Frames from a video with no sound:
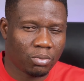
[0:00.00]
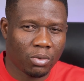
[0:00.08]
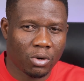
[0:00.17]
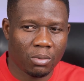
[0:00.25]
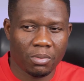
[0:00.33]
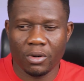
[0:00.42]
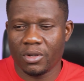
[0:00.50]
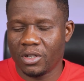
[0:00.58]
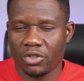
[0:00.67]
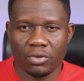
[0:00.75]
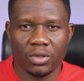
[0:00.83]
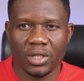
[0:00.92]
you more, but the
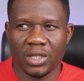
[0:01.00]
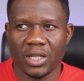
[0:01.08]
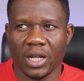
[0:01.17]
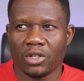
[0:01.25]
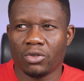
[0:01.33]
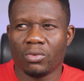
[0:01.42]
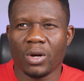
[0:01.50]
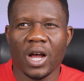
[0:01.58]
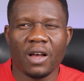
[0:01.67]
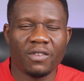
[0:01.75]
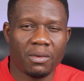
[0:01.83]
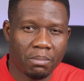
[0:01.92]
truth is that you will
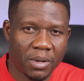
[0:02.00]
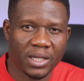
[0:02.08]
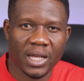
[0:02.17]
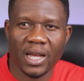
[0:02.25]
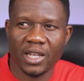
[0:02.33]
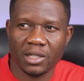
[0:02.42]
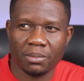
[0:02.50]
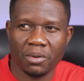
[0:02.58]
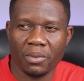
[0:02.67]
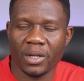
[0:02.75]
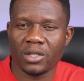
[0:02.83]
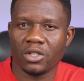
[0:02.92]
have a better
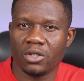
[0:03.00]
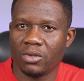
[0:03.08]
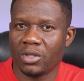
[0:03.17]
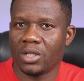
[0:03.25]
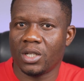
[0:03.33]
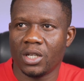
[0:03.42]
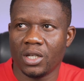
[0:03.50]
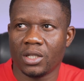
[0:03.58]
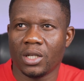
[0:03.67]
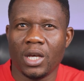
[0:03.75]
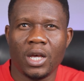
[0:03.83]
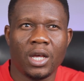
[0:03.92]
experience using it.